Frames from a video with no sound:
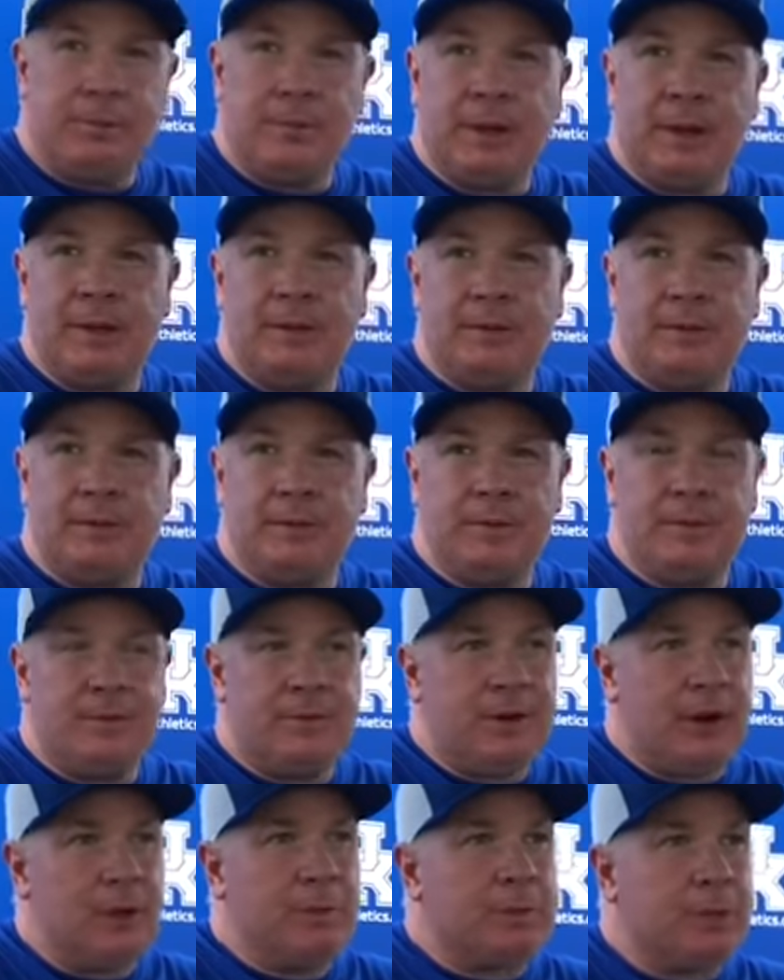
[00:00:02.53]
Been
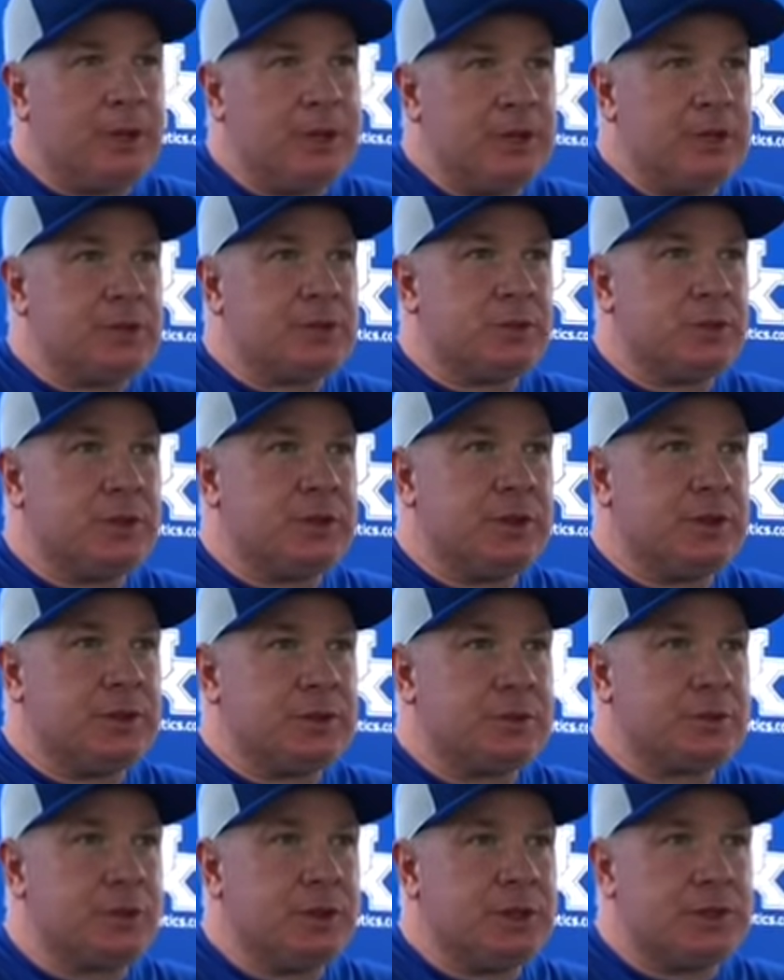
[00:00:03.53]
very pleased with
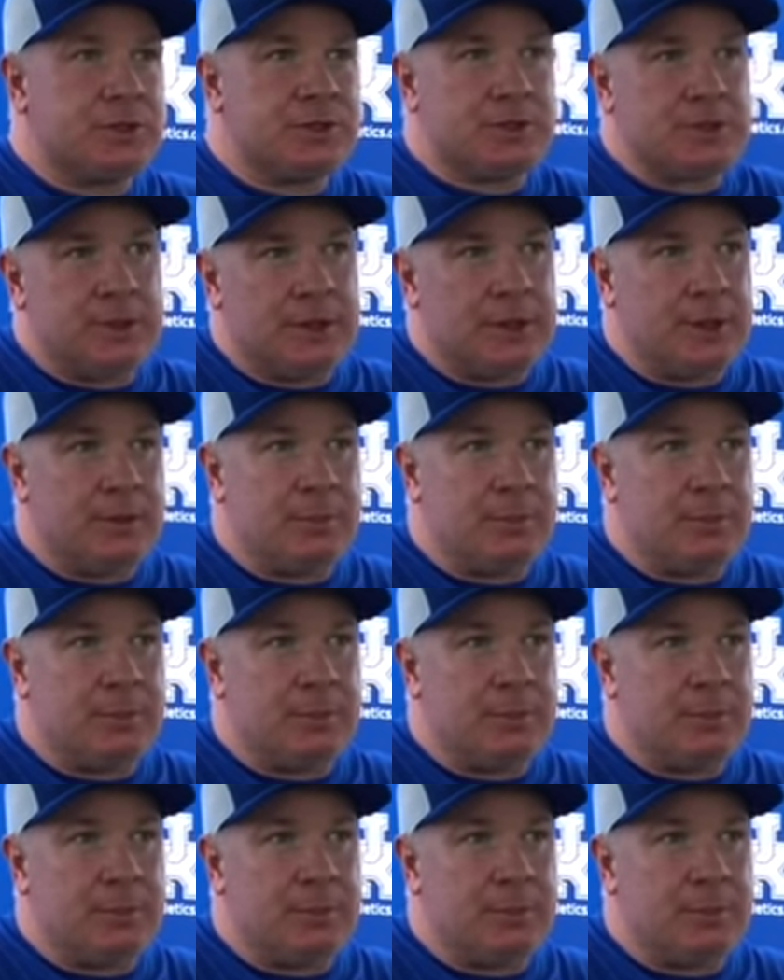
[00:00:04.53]
this week's